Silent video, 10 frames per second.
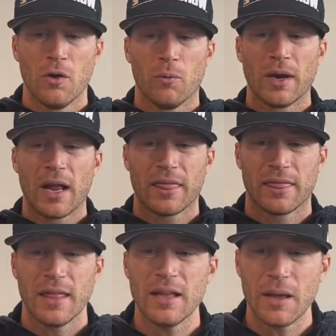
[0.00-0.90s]
when I
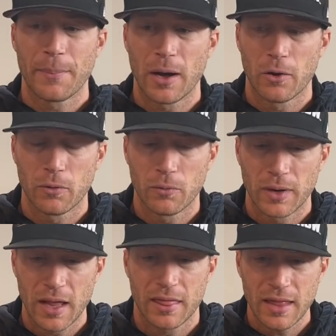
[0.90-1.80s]
think about when
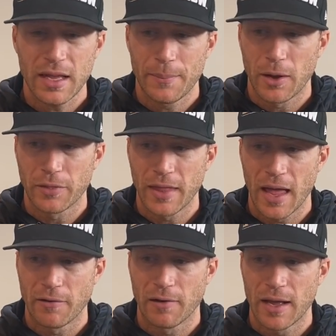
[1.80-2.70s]
I think about
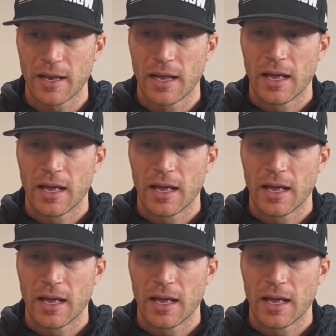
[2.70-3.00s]
that, right?